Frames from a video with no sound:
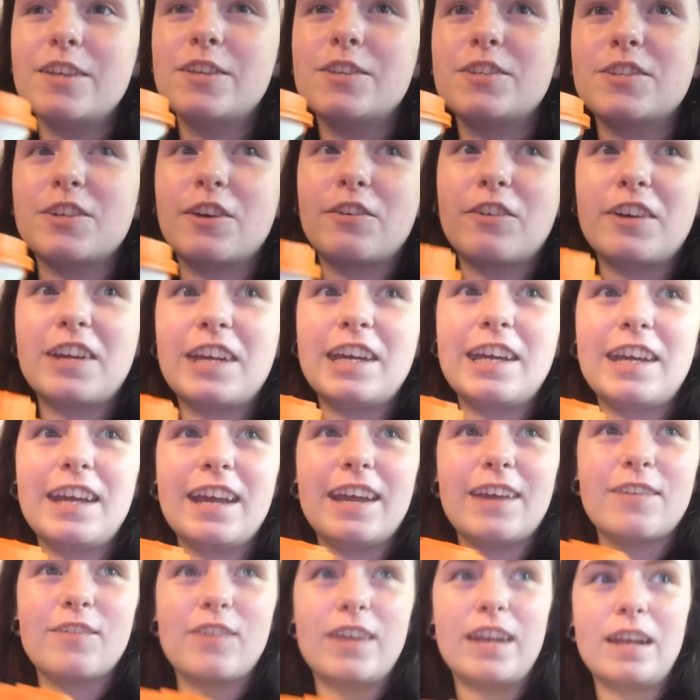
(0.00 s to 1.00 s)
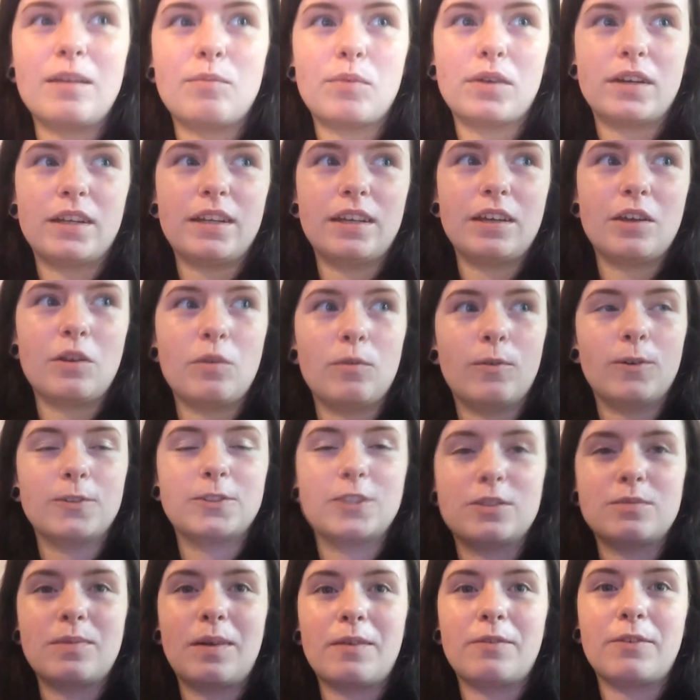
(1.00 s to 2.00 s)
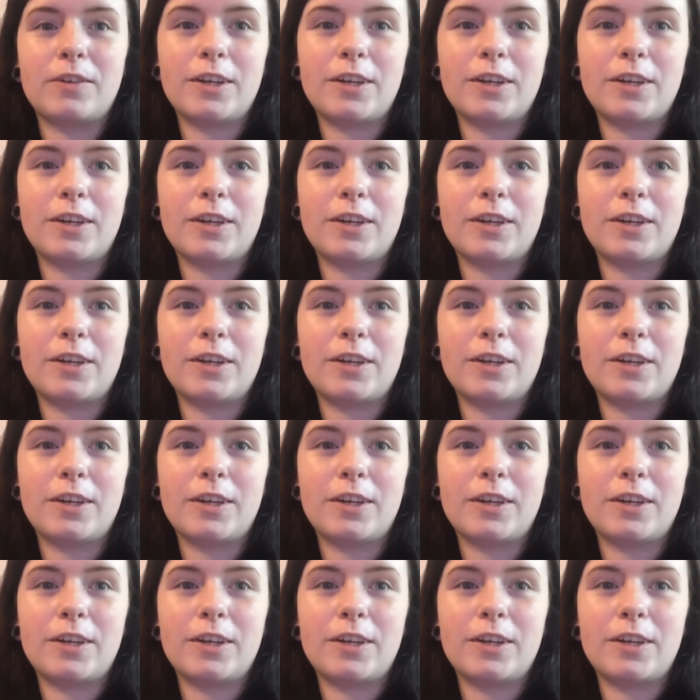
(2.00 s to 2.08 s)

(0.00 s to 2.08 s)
Sorry if anybody who watches my